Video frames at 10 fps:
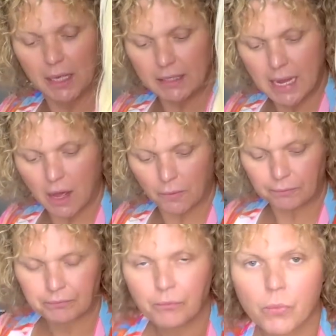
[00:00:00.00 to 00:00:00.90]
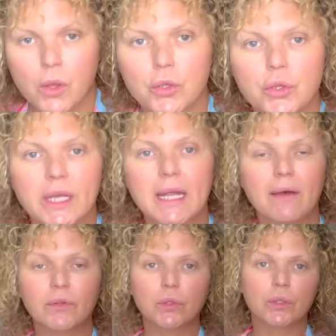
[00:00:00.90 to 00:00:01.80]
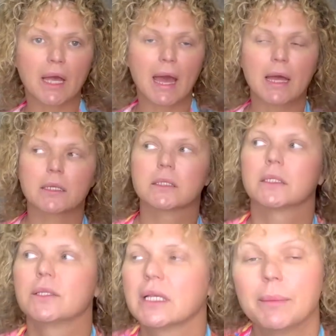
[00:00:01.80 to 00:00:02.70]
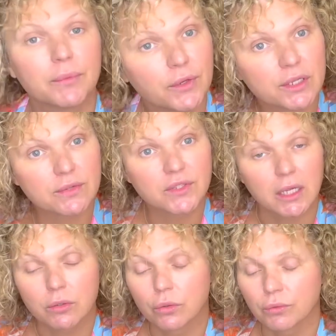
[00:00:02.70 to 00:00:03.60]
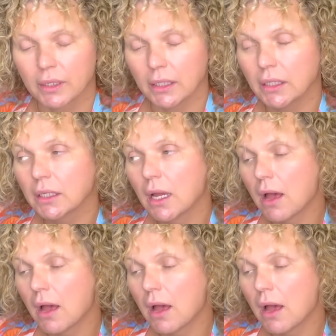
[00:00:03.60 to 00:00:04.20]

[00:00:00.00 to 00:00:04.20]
Now, you can have a look at, there's a couple of videos I've done already.